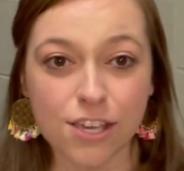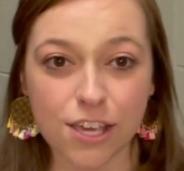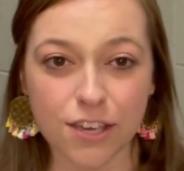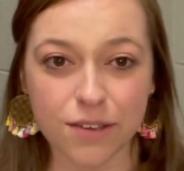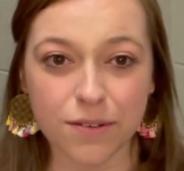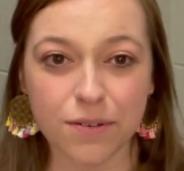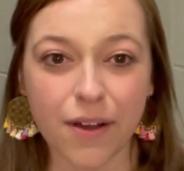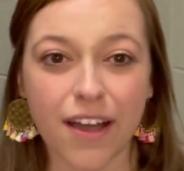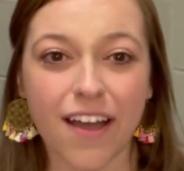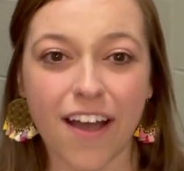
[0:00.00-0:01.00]

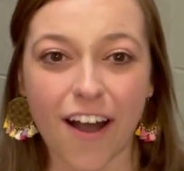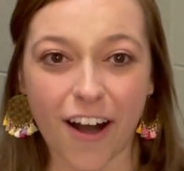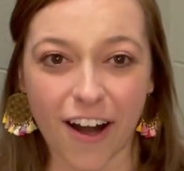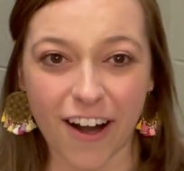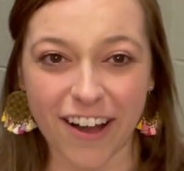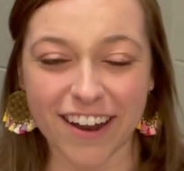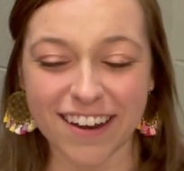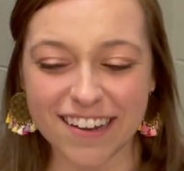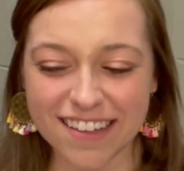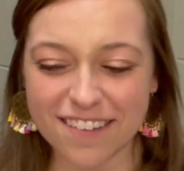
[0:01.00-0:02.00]
You
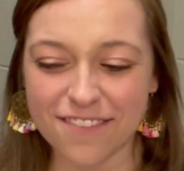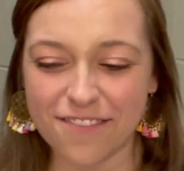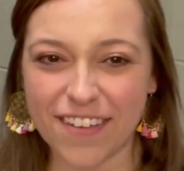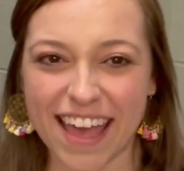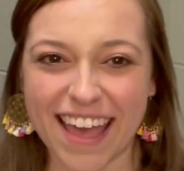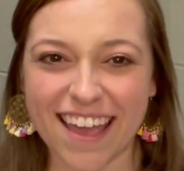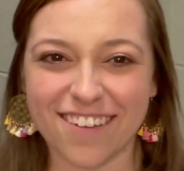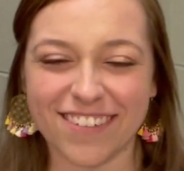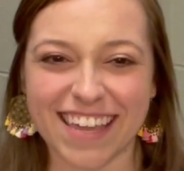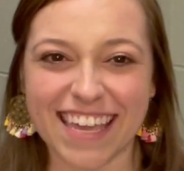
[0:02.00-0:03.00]
are
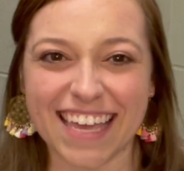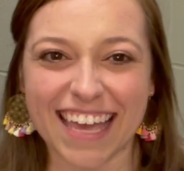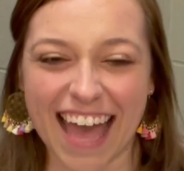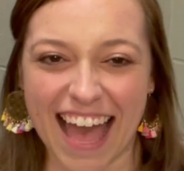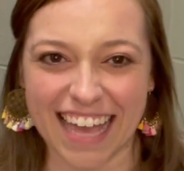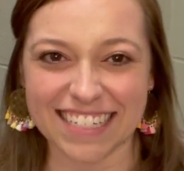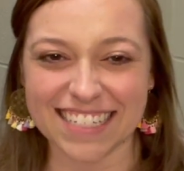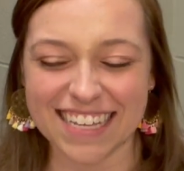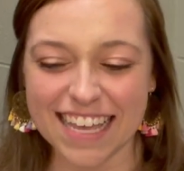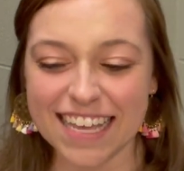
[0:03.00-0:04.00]
very kind.
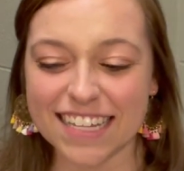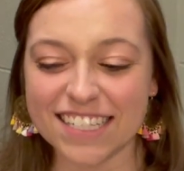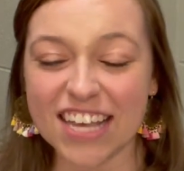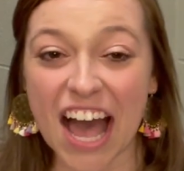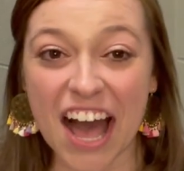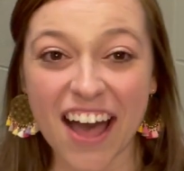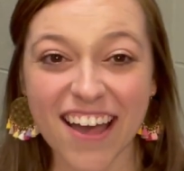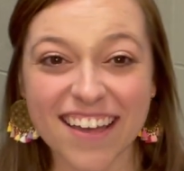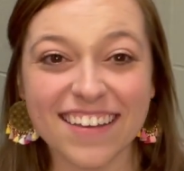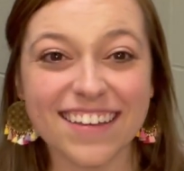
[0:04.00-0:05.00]
Ta,
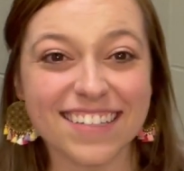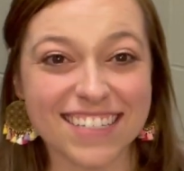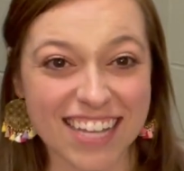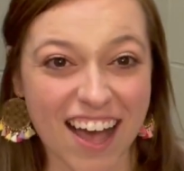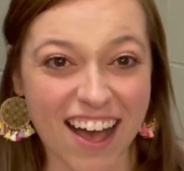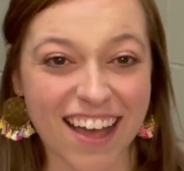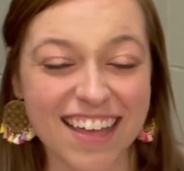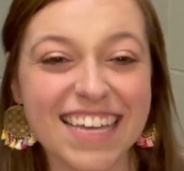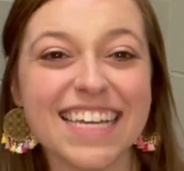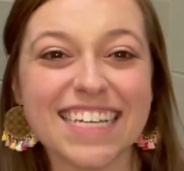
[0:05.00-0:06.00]
ta,
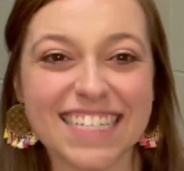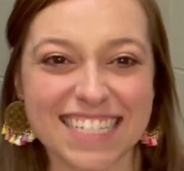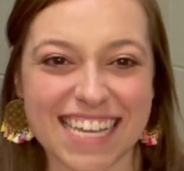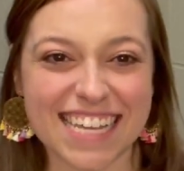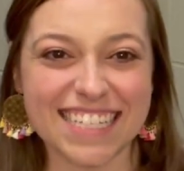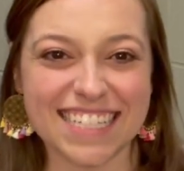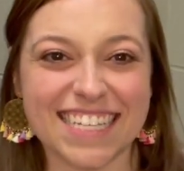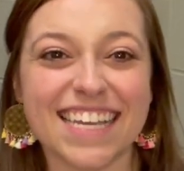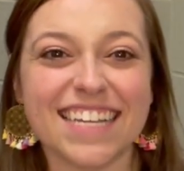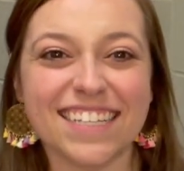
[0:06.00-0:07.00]
ti,
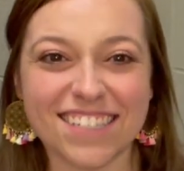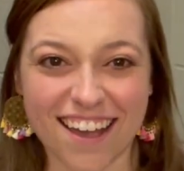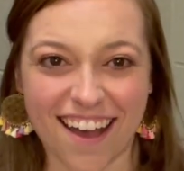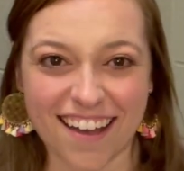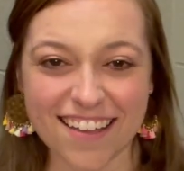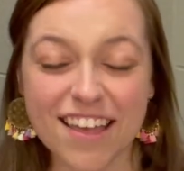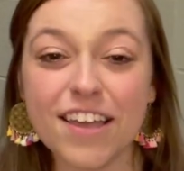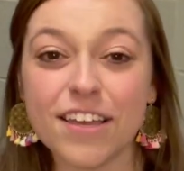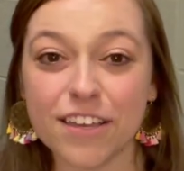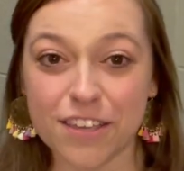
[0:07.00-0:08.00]
ti, ta.
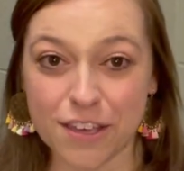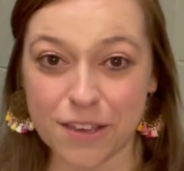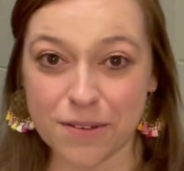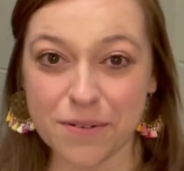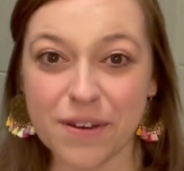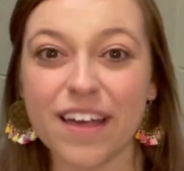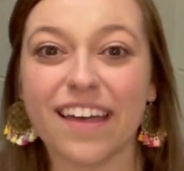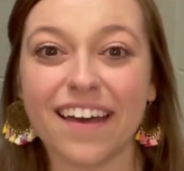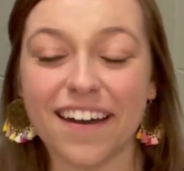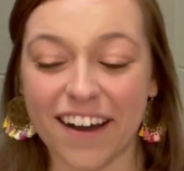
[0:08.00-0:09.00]
You
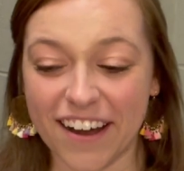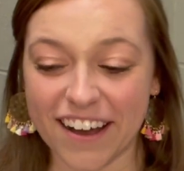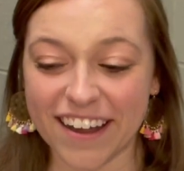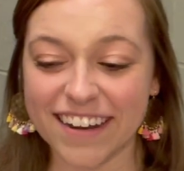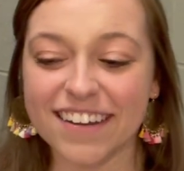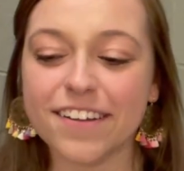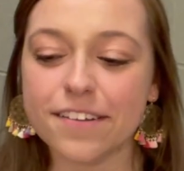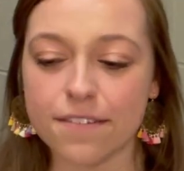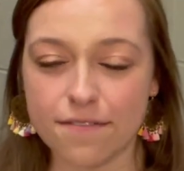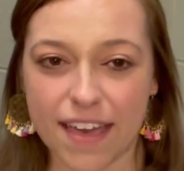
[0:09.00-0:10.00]
are
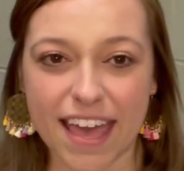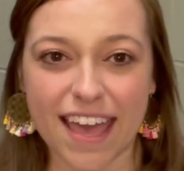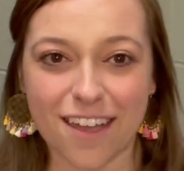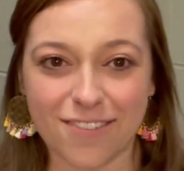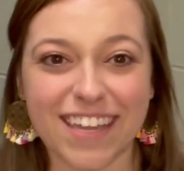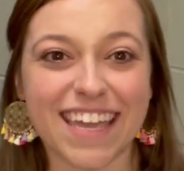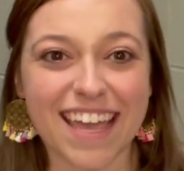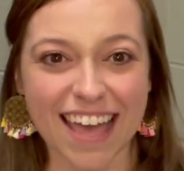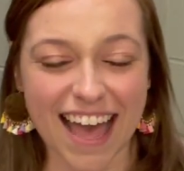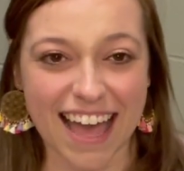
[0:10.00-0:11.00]

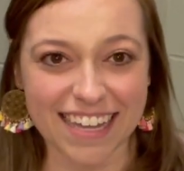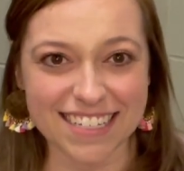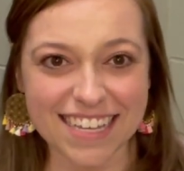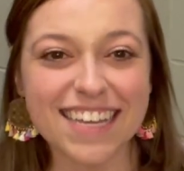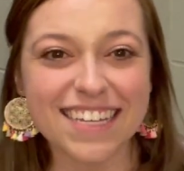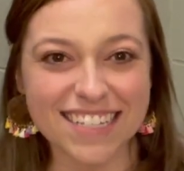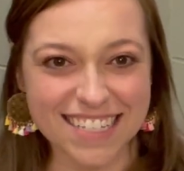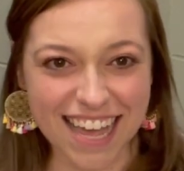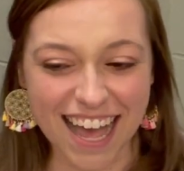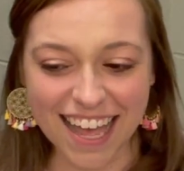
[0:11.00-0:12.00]
very kind.
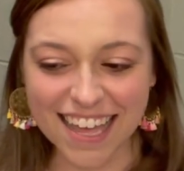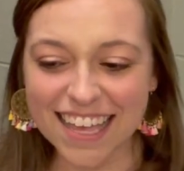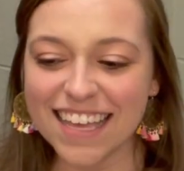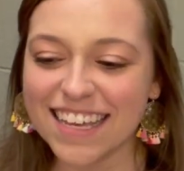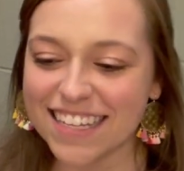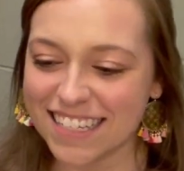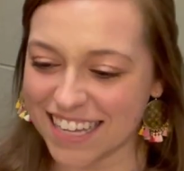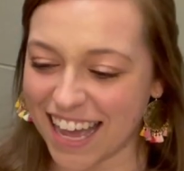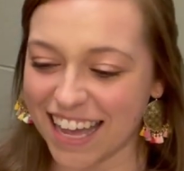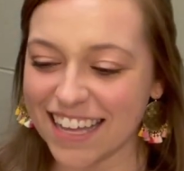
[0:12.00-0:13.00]
Ta,
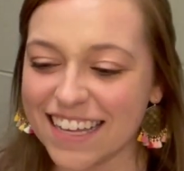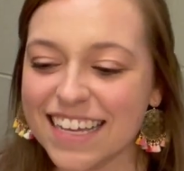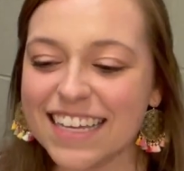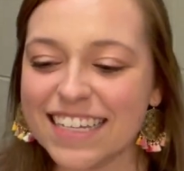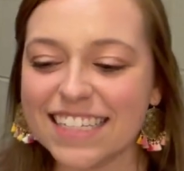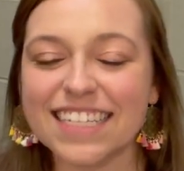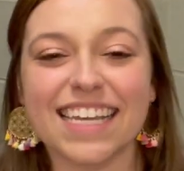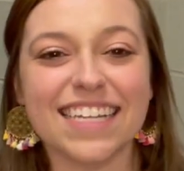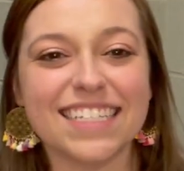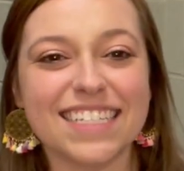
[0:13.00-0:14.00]
ta,
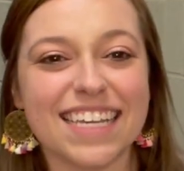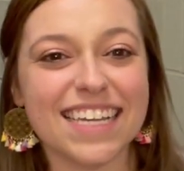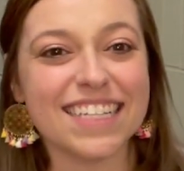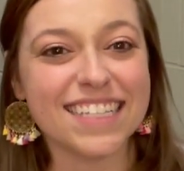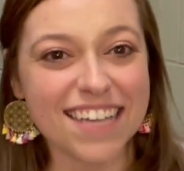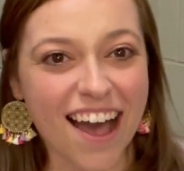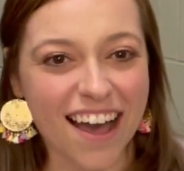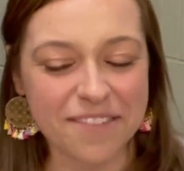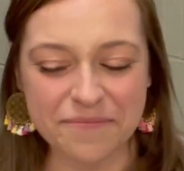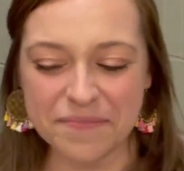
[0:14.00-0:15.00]
ti, ti,
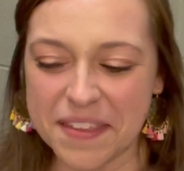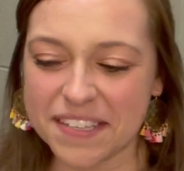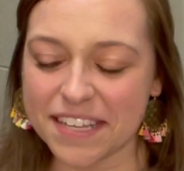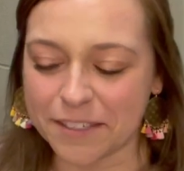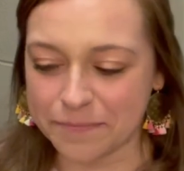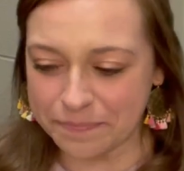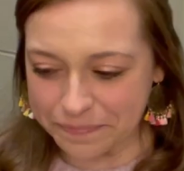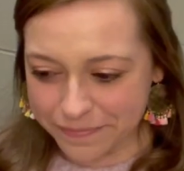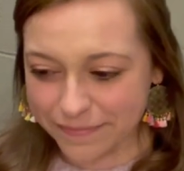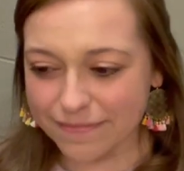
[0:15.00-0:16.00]
ta. So,
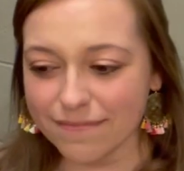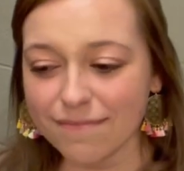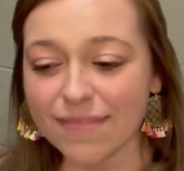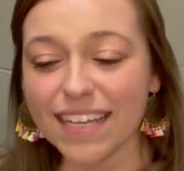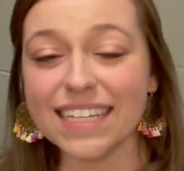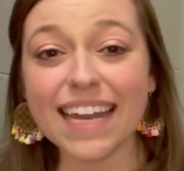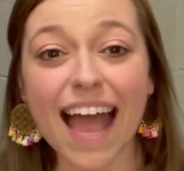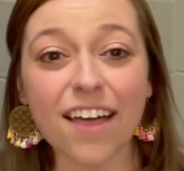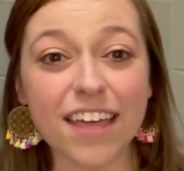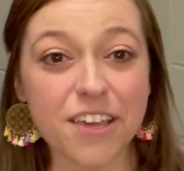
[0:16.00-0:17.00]

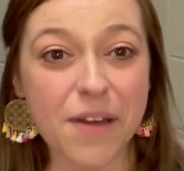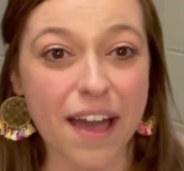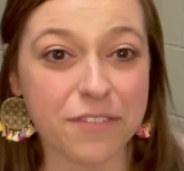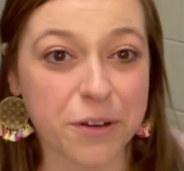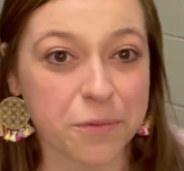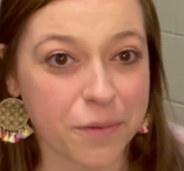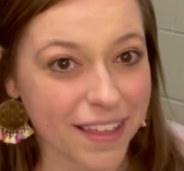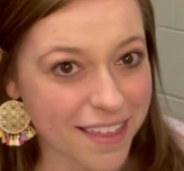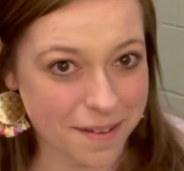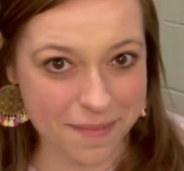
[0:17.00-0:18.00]
now that you have your
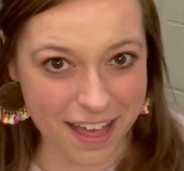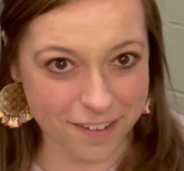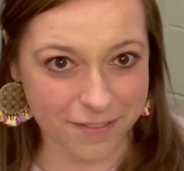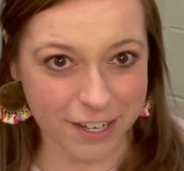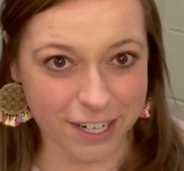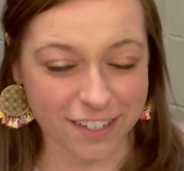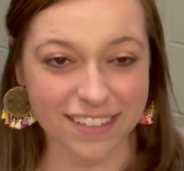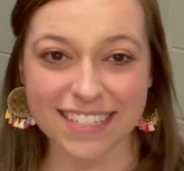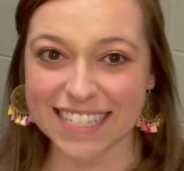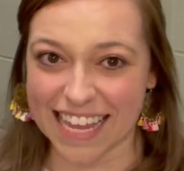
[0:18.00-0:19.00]
rhythm of your
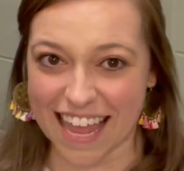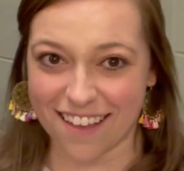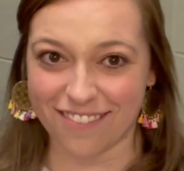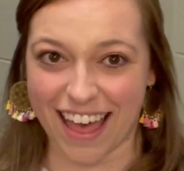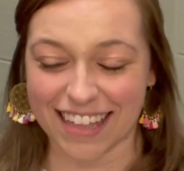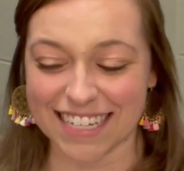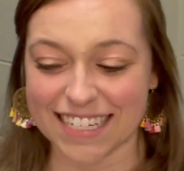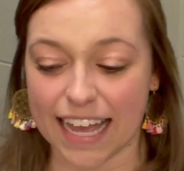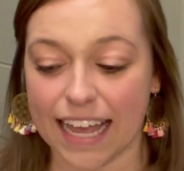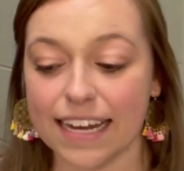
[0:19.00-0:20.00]
singing
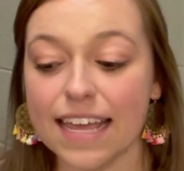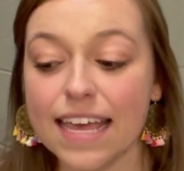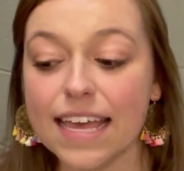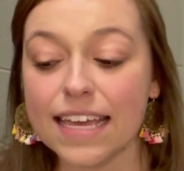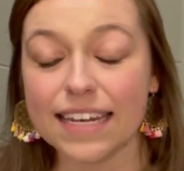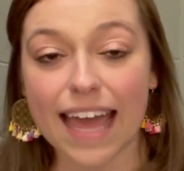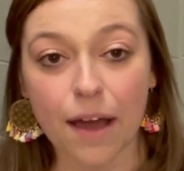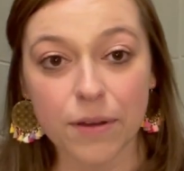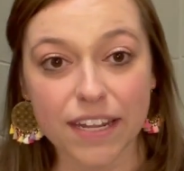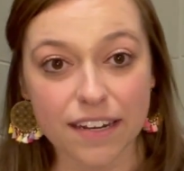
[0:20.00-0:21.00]
Valentine,
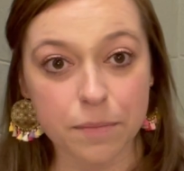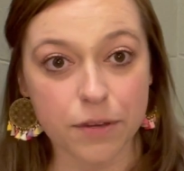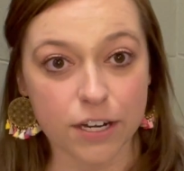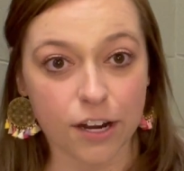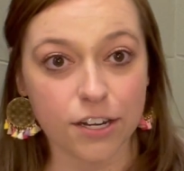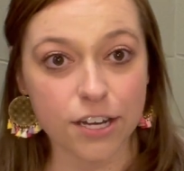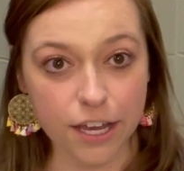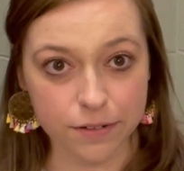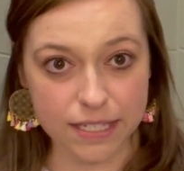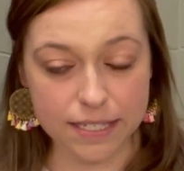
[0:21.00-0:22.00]
now we need to put it on
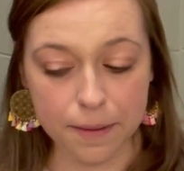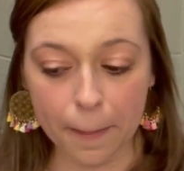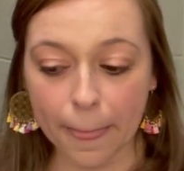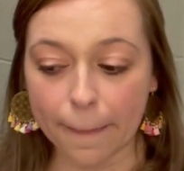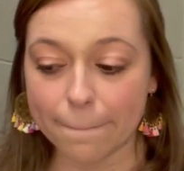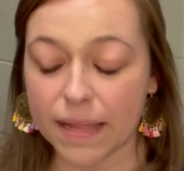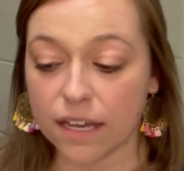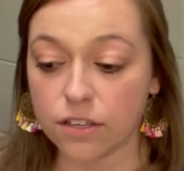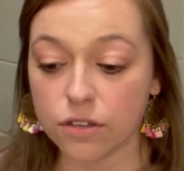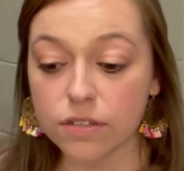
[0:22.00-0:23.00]
notes. Now
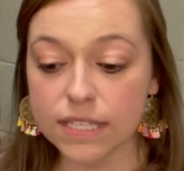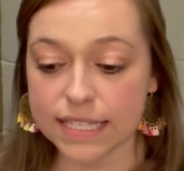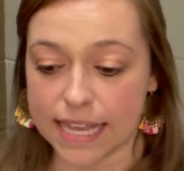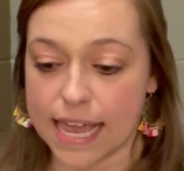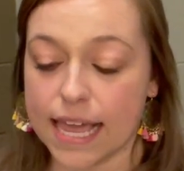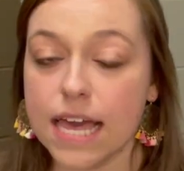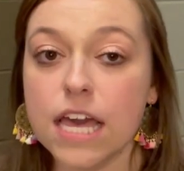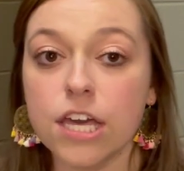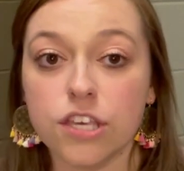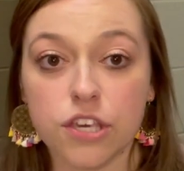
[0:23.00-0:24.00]
you'll see
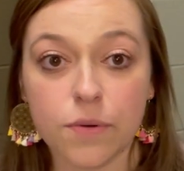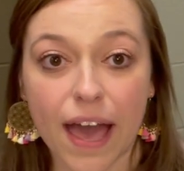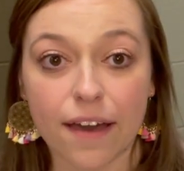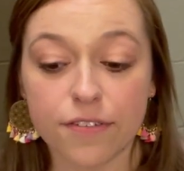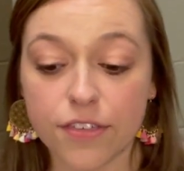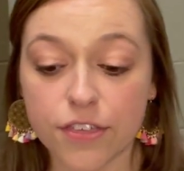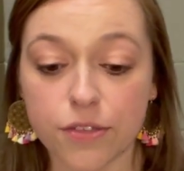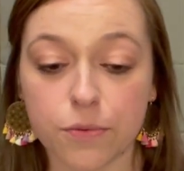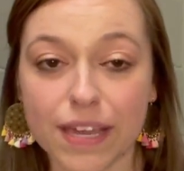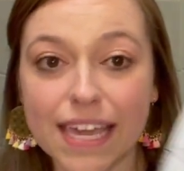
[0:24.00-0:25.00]
you have
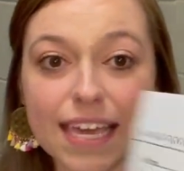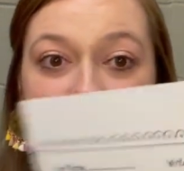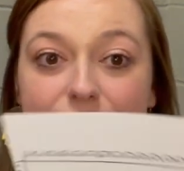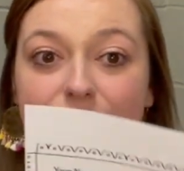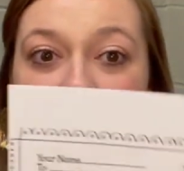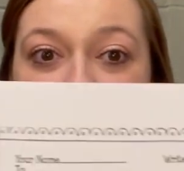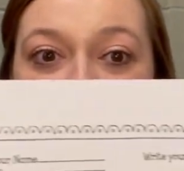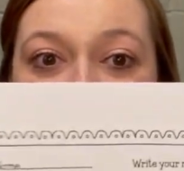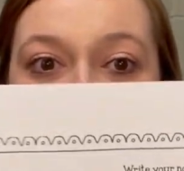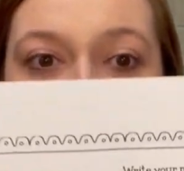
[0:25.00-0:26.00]
3 lines